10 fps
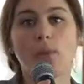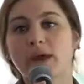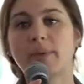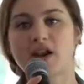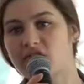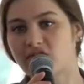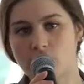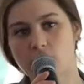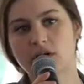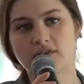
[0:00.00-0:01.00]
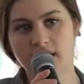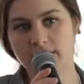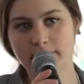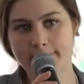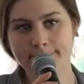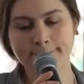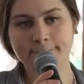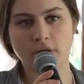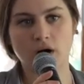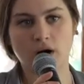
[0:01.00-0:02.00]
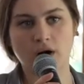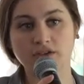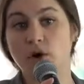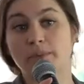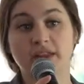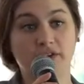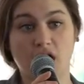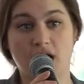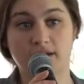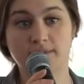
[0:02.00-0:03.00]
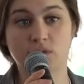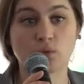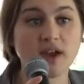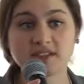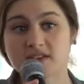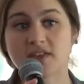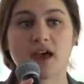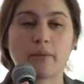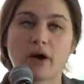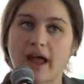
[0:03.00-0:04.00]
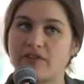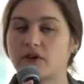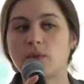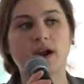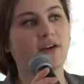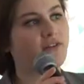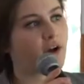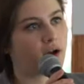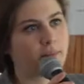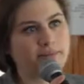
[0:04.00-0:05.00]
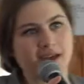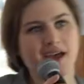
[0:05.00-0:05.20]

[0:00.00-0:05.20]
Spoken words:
only about a third of them don't believe in God. The rest of them are everywhere from,